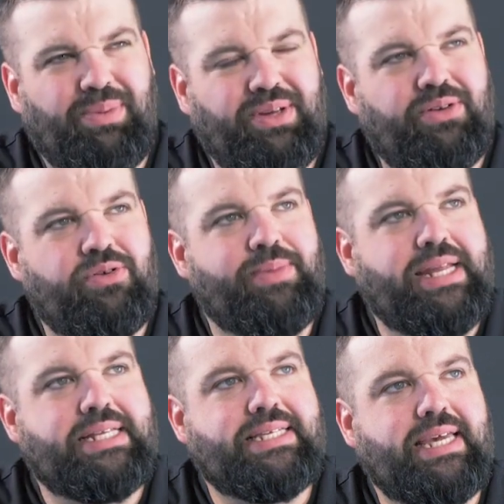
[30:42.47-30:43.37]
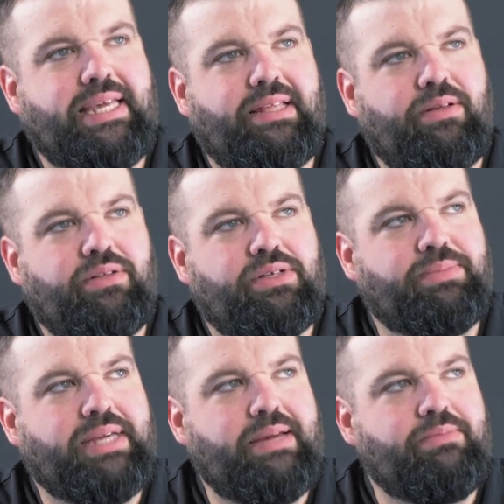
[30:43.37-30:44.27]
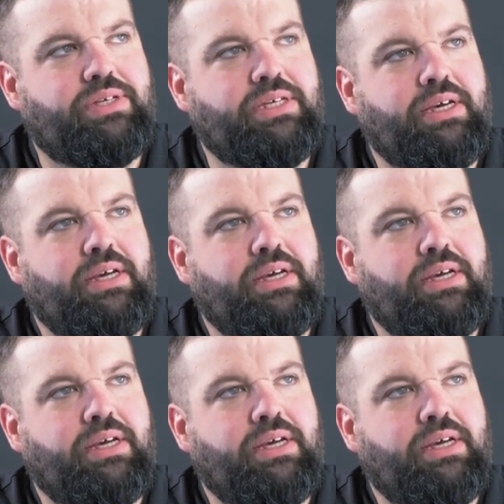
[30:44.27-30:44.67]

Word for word: But you know what I mean? It's like sometimes,